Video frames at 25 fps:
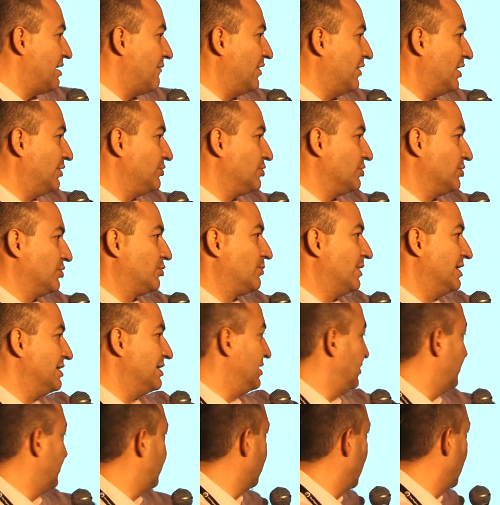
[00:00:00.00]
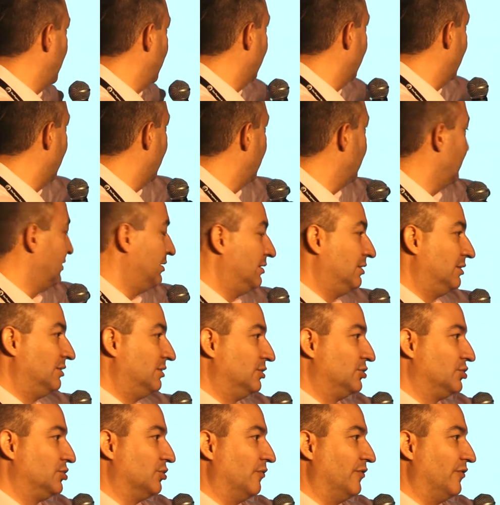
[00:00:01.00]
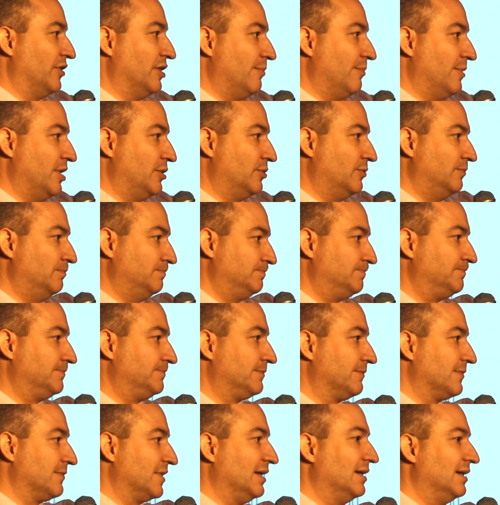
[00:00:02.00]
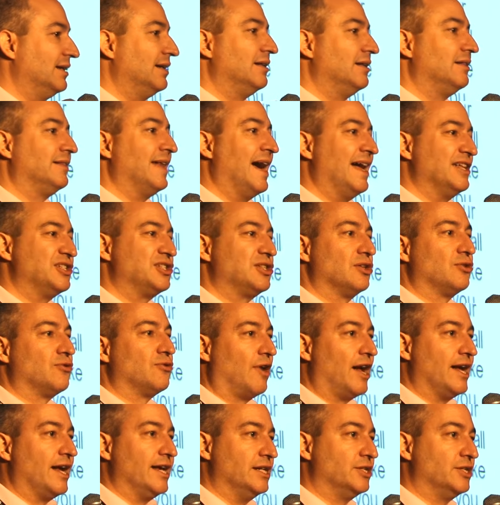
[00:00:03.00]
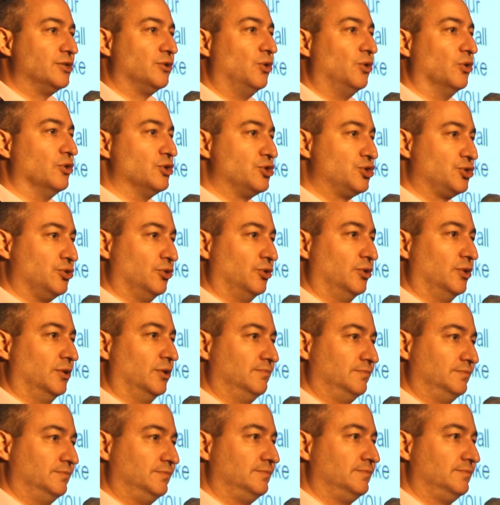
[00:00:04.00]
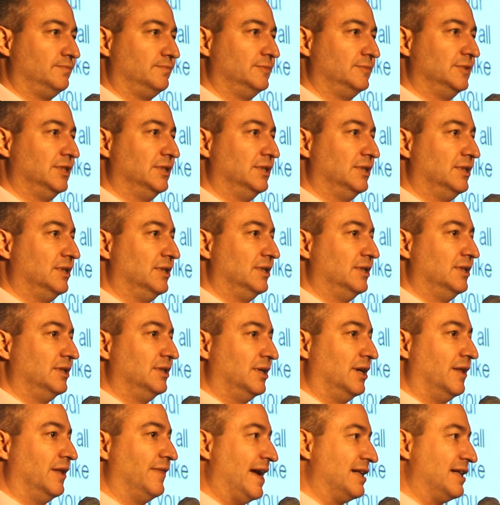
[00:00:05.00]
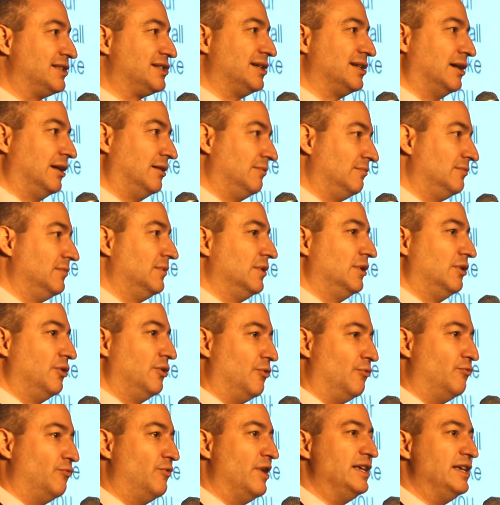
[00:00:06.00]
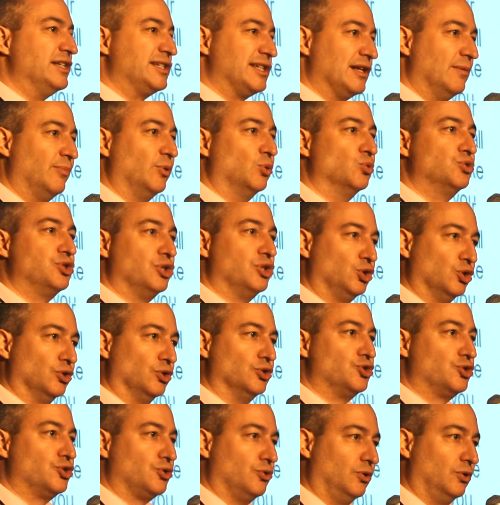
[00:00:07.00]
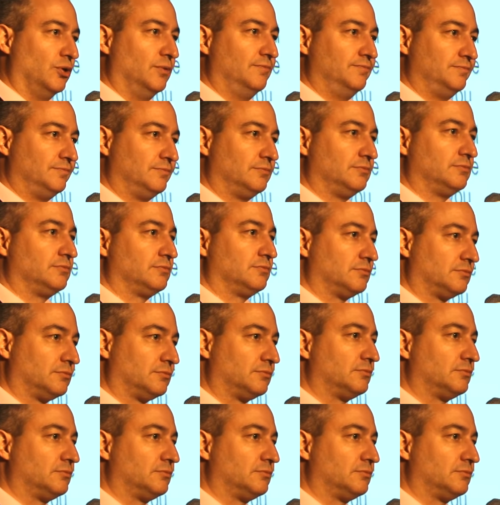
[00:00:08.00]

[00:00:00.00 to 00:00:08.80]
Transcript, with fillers: can you see 723 there, sort of in the middle? That's the grade or the score. And that's a reasonable to good score.